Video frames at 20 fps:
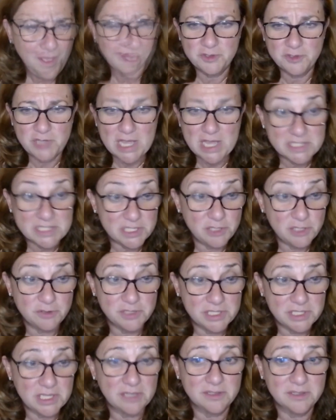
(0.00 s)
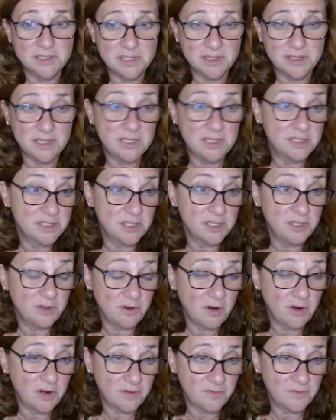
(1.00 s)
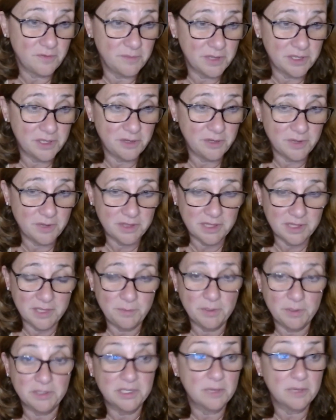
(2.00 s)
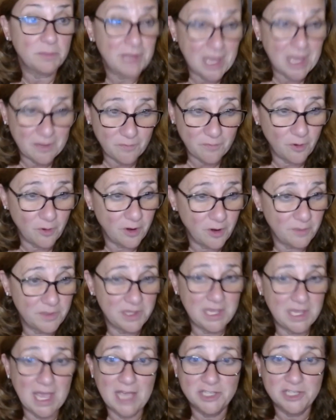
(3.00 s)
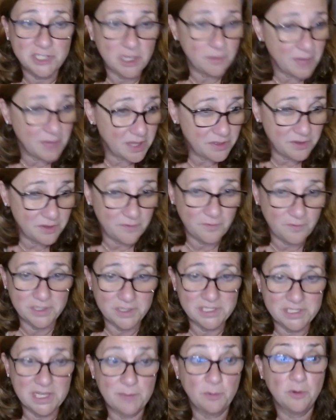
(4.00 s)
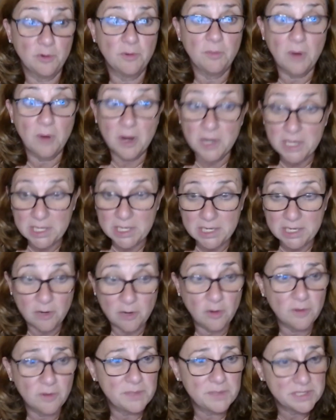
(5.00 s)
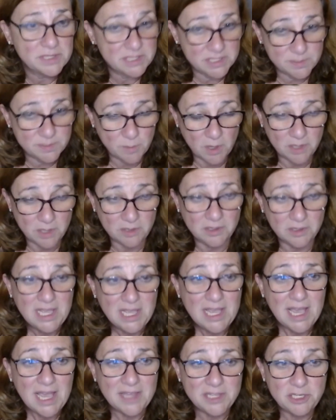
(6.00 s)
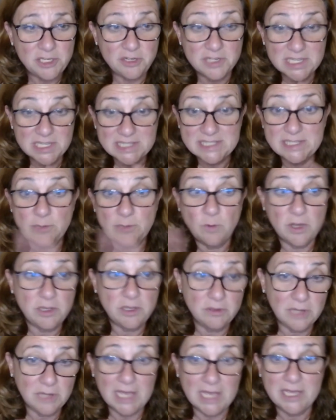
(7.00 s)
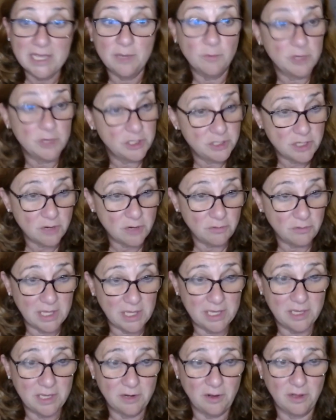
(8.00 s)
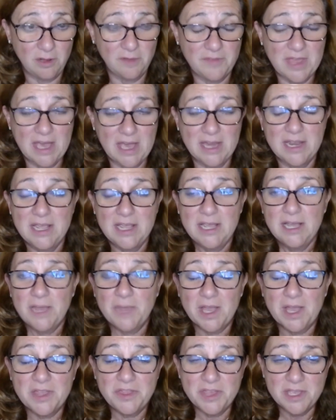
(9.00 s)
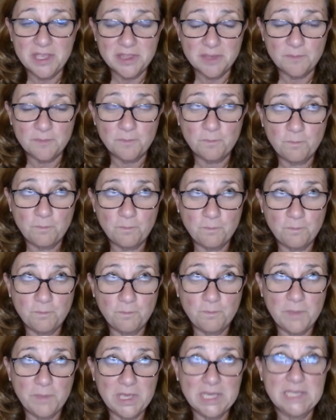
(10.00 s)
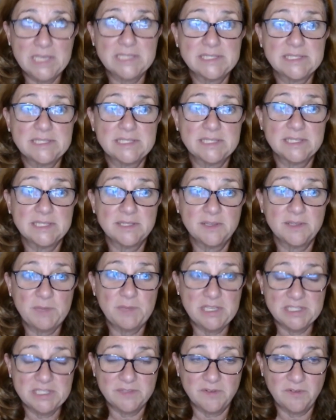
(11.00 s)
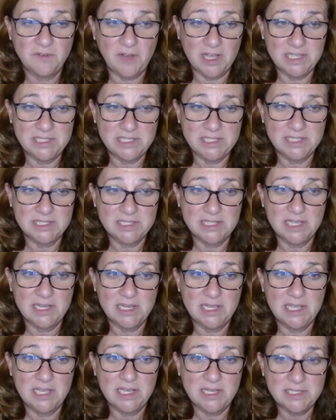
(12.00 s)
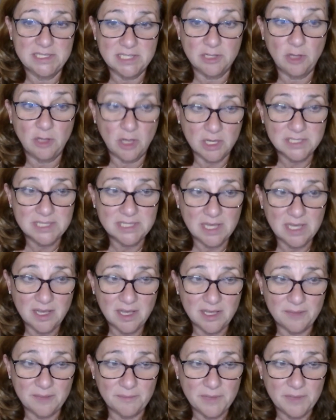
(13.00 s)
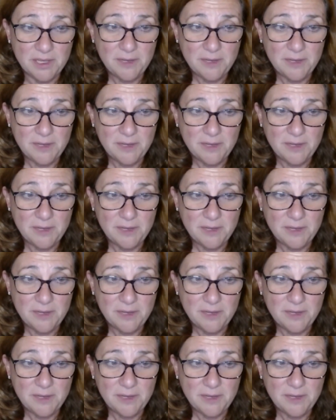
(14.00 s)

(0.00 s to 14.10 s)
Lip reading: testing your skills in things that you aren't familiar with, like building a platform in the agile method, for example, or marketing or a business model. And then you can see what you like and what you don't like and all of that. I think the biggest piece of advice is that it's a long time.